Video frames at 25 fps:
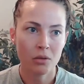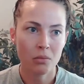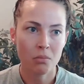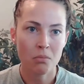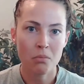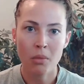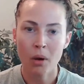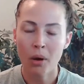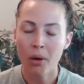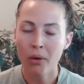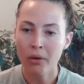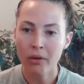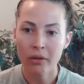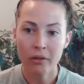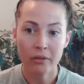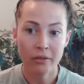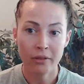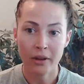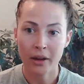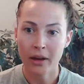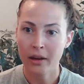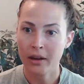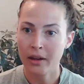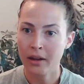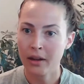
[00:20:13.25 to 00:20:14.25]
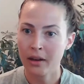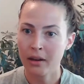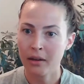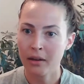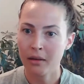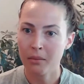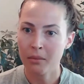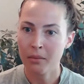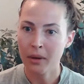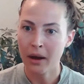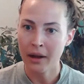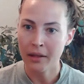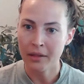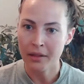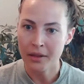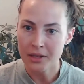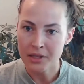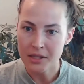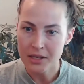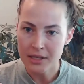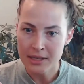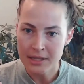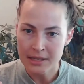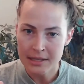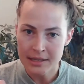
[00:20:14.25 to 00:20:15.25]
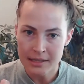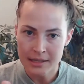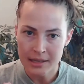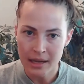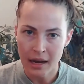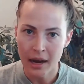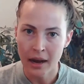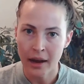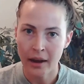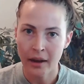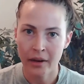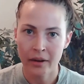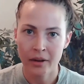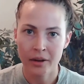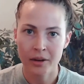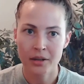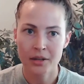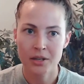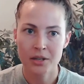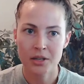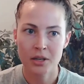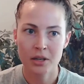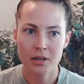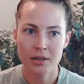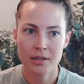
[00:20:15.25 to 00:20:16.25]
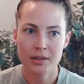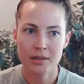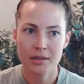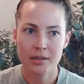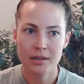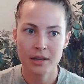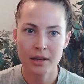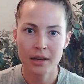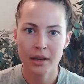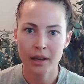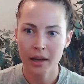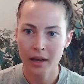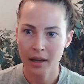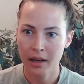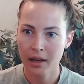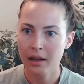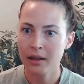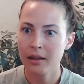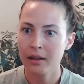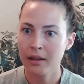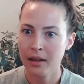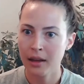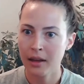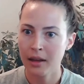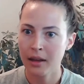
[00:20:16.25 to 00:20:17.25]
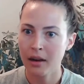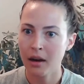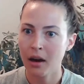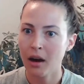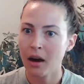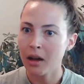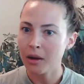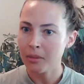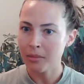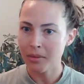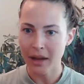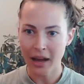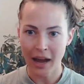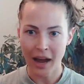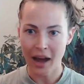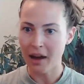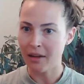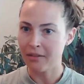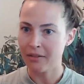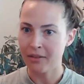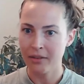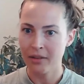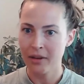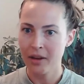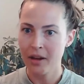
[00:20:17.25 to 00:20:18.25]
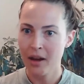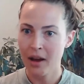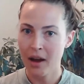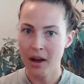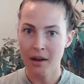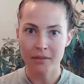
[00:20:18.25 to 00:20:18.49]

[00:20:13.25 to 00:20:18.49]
motivated by this desire to seek healing on behalf